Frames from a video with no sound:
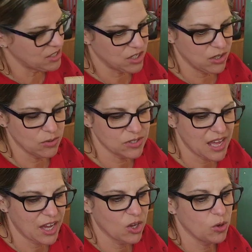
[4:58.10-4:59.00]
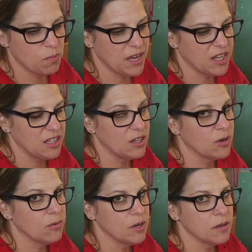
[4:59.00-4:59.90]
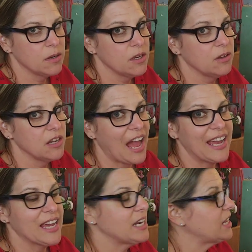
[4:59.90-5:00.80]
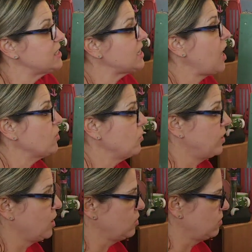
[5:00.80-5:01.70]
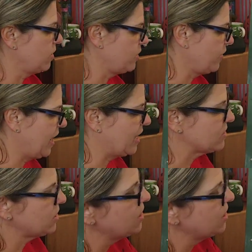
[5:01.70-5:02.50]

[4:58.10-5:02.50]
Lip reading: to use that goopy glue. you like it until you get glue on your hands.